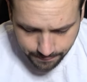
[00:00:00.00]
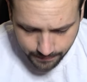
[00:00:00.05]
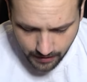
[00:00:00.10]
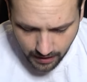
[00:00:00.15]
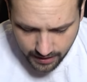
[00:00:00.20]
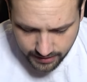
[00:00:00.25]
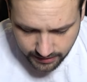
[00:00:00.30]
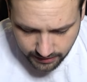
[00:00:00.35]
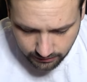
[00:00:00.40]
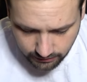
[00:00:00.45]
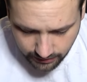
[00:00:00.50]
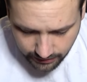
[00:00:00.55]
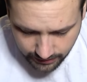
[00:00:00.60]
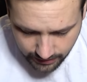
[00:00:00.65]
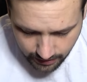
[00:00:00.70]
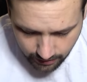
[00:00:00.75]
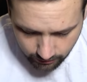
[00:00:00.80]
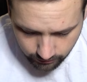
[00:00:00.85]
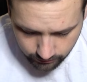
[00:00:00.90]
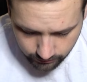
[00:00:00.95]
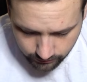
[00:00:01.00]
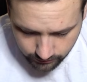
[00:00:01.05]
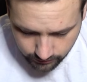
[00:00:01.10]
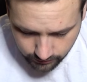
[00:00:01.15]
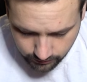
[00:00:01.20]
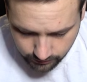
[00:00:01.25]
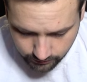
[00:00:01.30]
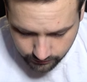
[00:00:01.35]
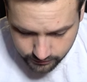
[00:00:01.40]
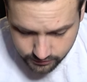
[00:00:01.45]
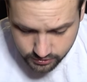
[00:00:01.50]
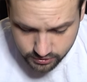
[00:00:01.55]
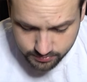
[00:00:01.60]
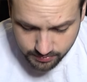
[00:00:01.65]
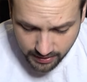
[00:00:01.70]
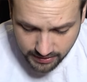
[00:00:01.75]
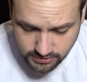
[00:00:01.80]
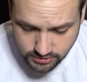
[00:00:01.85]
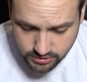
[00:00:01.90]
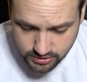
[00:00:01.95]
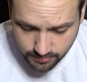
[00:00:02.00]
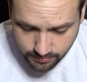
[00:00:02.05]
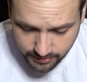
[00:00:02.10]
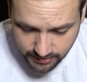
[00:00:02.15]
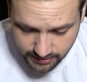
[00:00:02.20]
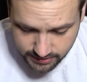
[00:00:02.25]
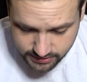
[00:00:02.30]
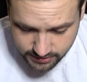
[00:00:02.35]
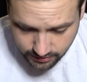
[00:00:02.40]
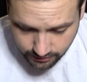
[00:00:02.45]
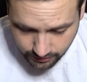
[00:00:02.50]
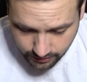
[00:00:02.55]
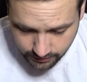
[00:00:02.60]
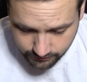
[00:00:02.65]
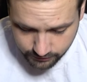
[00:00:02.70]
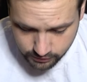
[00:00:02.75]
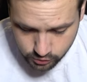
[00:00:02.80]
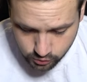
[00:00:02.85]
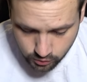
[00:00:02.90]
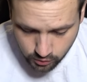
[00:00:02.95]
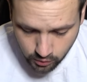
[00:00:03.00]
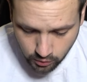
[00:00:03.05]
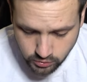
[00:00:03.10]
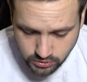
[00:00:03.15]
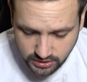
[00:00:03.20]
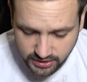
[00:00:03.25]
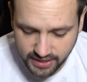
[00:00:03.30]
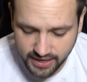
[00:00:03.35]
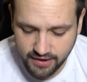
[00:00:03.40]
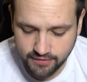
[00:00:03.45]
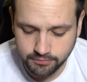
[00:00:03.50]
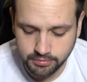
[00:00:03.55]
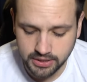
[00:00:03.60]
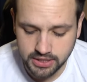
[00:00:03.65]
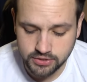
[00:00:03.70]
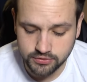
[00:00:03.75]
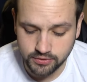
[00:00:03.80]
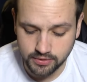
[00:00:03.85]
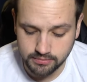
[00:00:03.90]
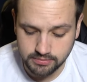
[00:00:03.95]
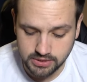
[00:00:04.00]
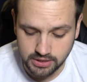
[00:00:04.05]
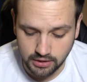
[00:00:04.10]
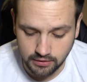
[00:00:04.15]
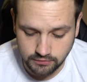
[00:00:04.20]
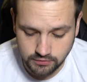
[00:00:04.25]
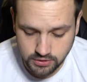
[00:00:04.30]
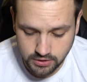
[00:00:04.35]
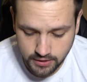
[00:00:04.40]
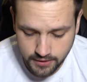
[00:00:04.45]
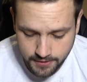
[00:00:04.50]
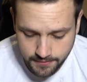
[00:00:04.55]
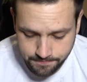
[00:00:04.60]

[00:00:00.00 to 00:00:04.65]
I need laid out to sponsor somebody, is their individual goals that they have placed for themselves.